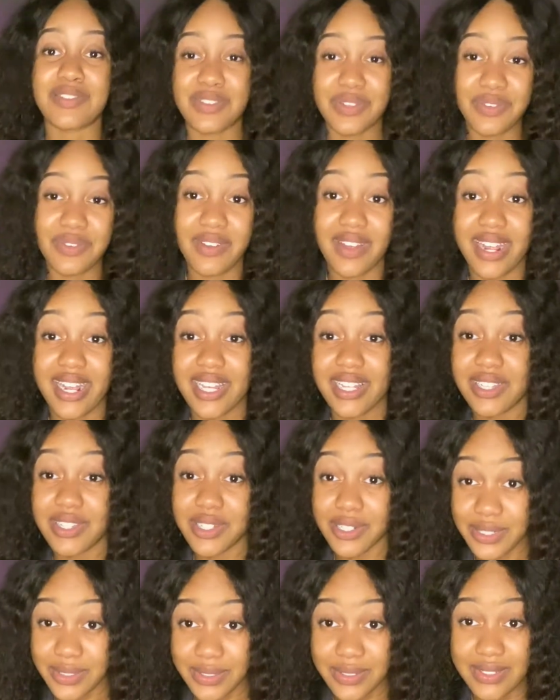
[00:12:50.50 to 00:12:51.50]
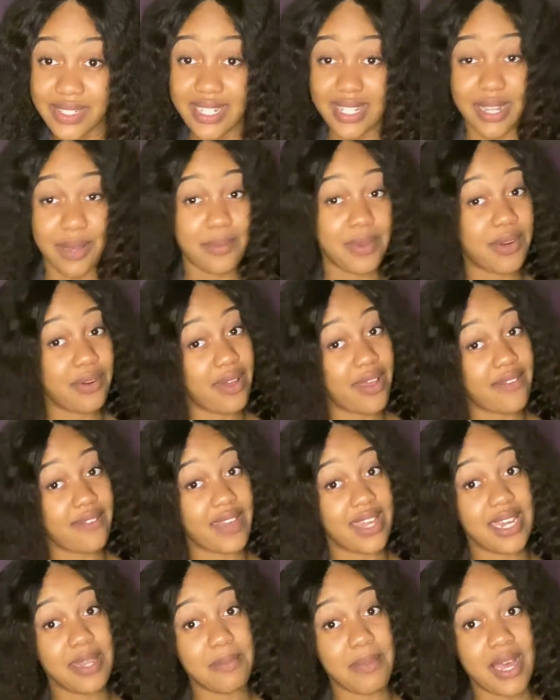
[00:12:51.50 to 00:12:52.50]
feel very alone and that we don't have
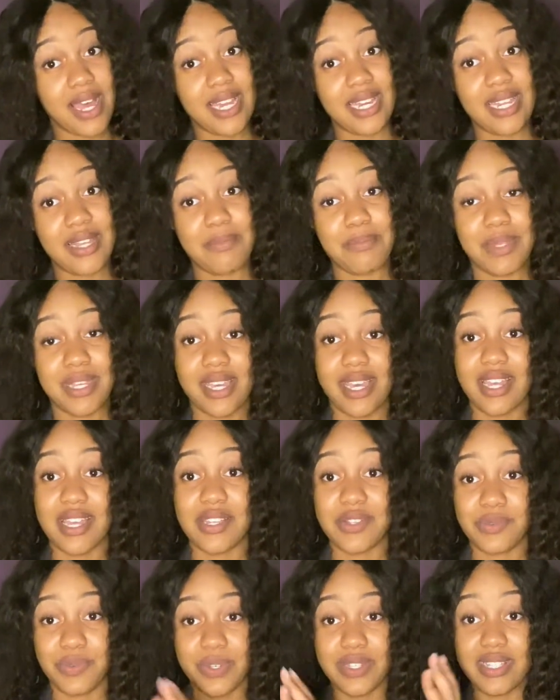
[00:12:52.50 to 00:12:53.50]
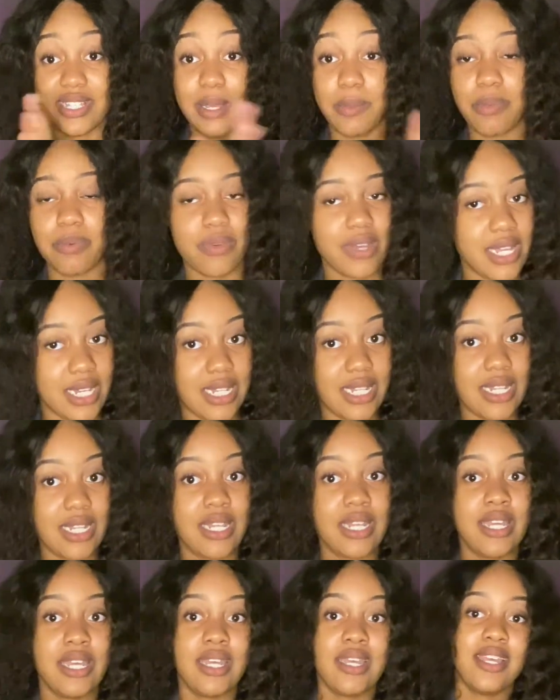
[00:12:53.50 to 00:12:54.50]
anybody because we're separated.
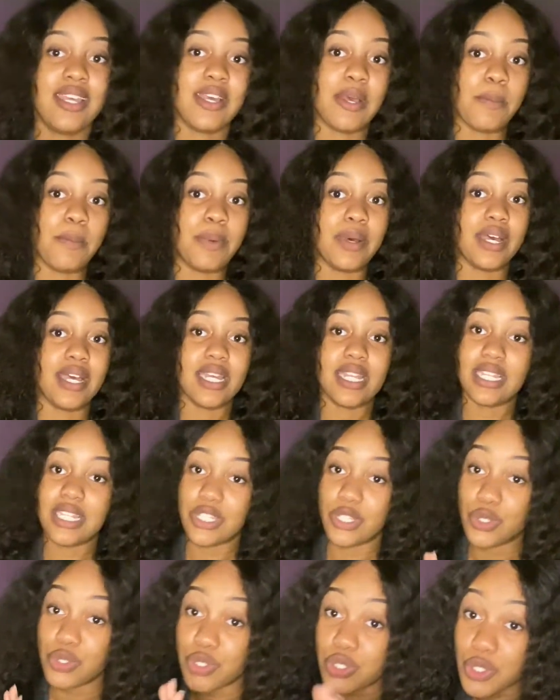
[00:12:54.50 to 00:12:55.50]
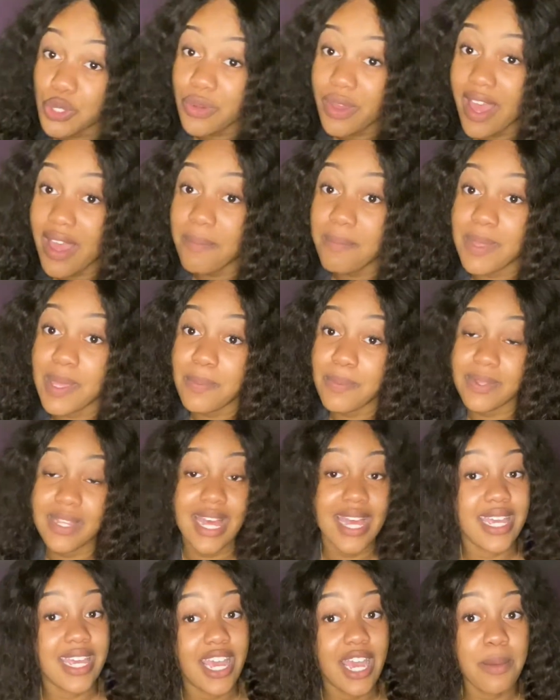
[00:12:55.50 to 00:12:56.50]
But you do have people
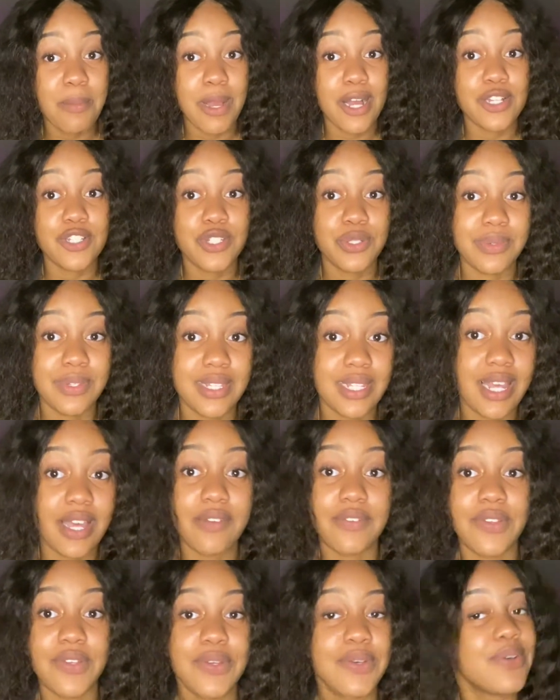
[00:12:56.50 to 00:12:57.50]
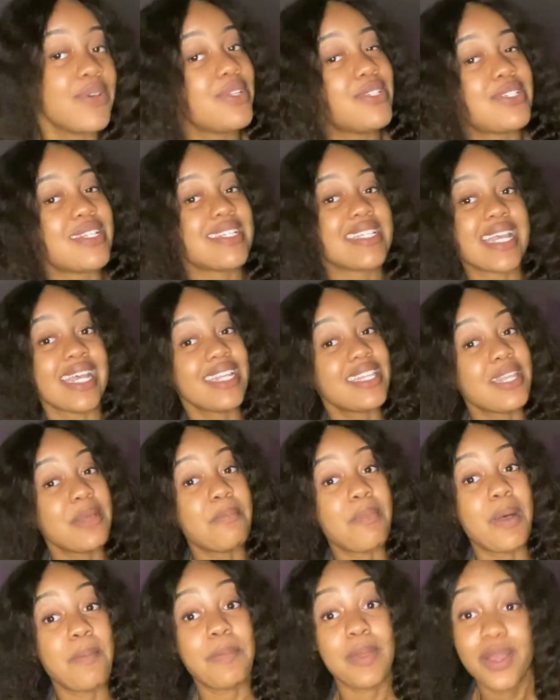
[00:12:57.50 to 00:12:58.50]
that care about you and love you. Just hit
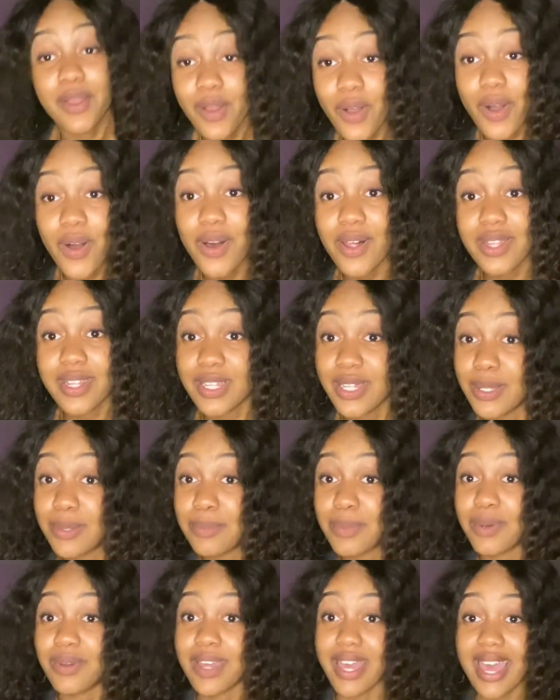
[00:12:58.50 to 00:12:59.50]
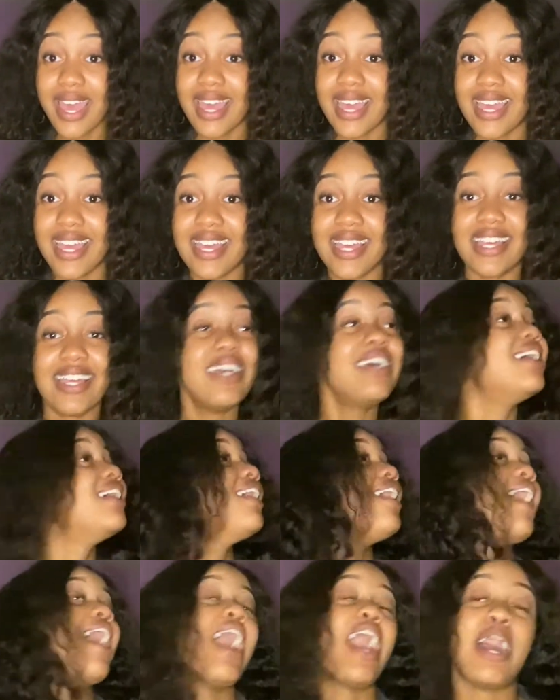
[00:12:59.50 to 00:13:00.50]
them up and call them, okay?
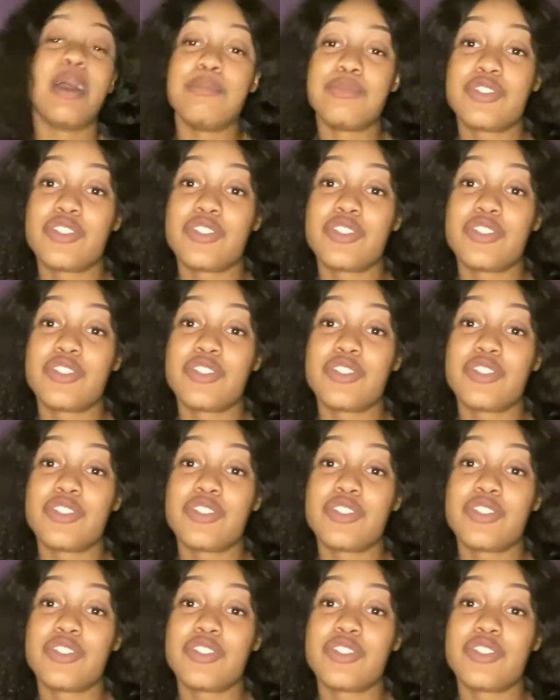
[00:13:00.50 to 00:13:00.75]
I'm